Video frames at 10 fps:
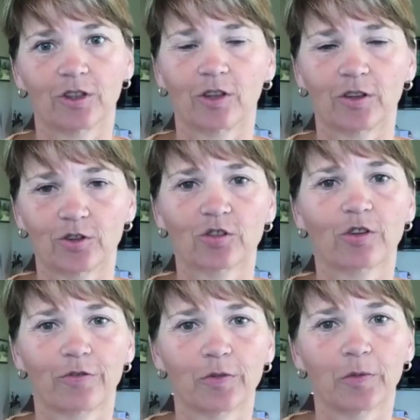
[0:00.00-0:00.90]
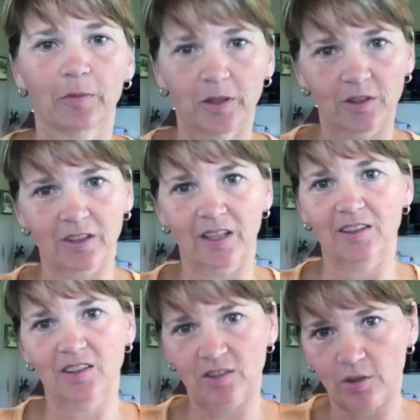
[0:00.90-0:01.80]
you know, in just a few moments, and then
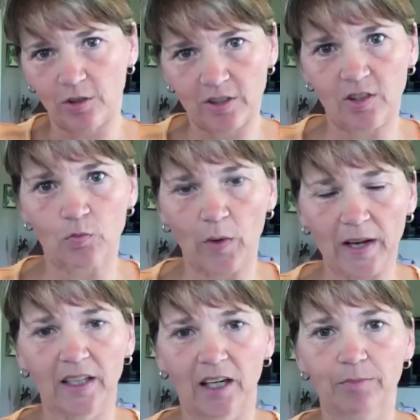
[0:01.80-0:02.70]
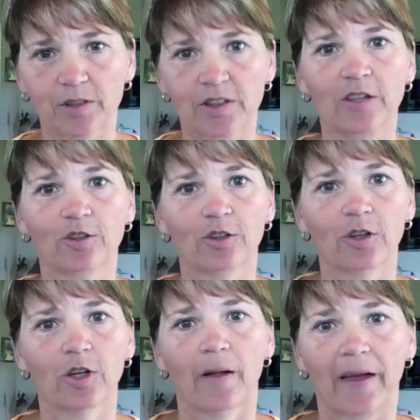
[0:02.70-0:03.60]
it sits there and it says waiting on
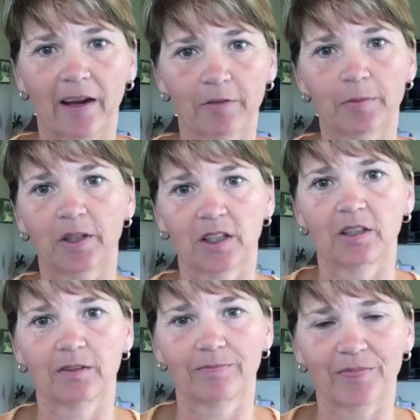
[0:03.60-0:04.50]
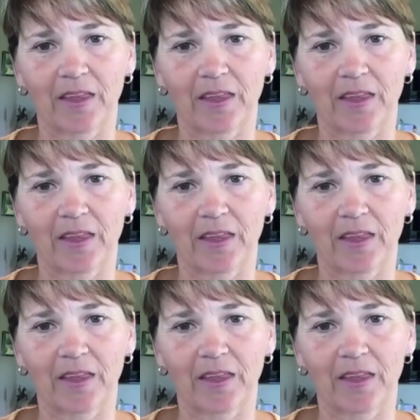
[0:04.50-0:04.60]
presenter, and everybody,